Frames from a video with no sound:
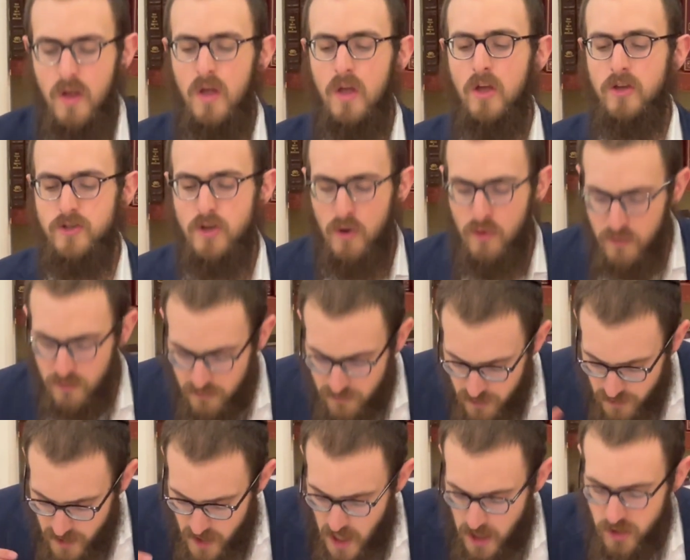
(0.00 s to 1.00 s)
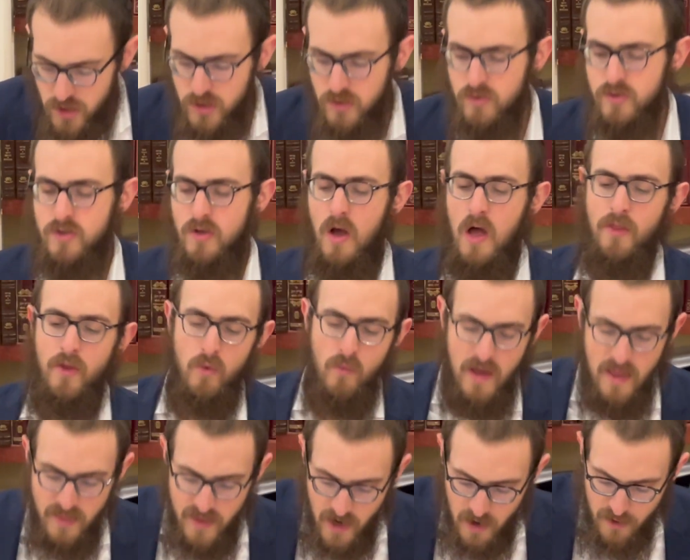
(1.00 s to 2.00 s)
So for the non-Jews, on their
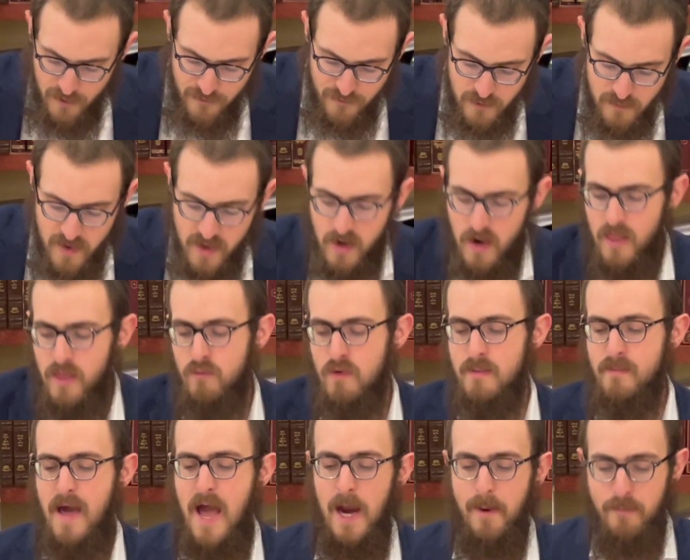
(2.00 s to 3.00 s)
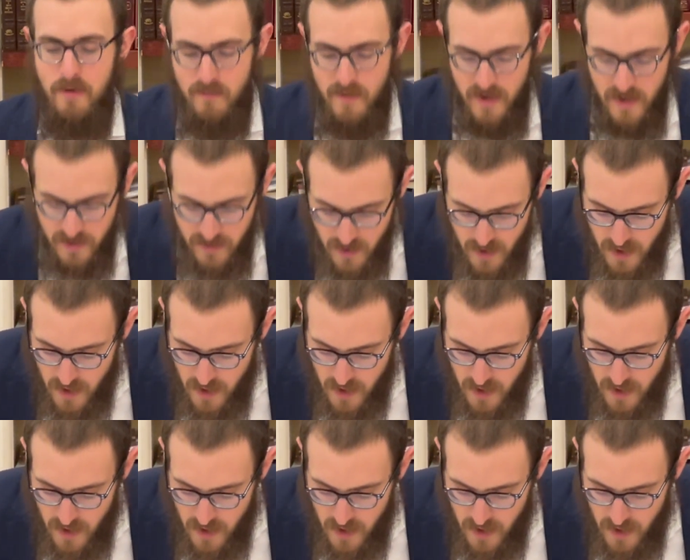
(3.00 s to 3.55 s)
way there, forbidden, on the way back, permitted.